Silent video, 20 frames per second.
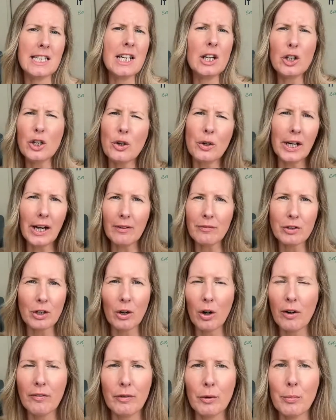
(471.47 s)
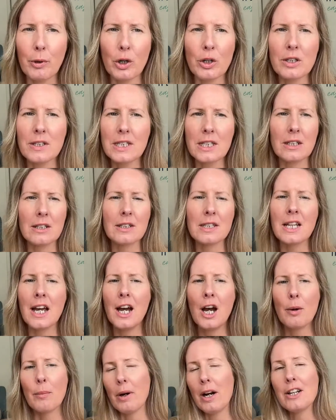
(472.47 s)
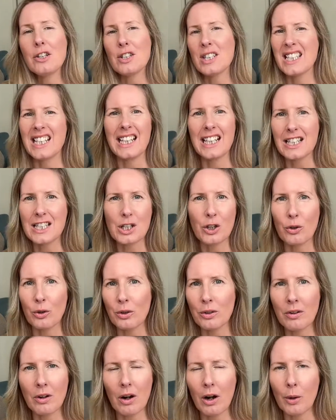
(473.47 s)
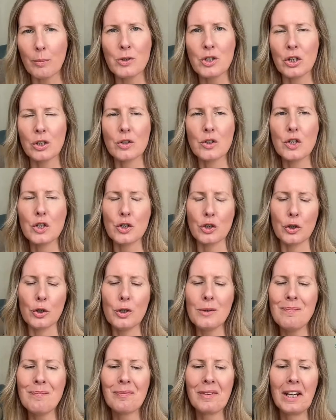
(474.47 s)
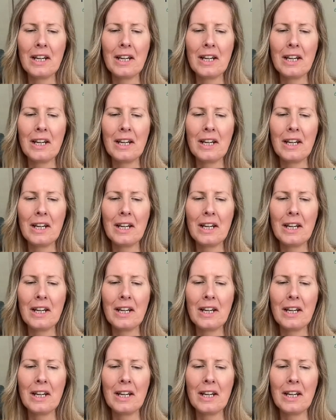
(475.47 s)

Now, you don't have to offer bonuses, but I just think it's a good option to do.